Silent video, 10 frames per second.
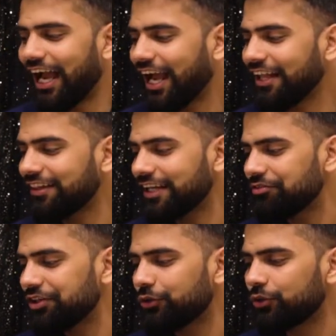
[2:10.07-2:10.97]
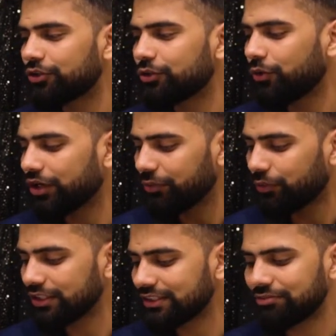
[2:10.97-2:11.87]
and then we go through, okay,
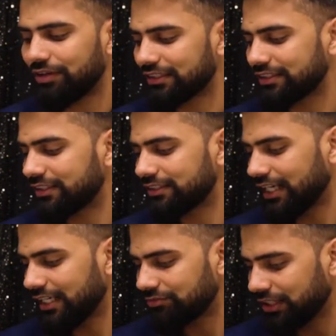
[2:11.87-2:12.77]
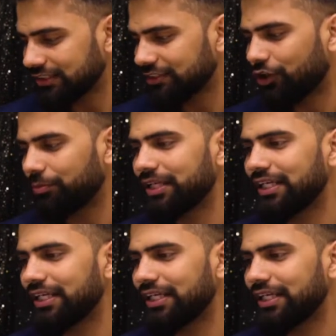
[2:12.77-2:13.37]
what is the fashion design, fashion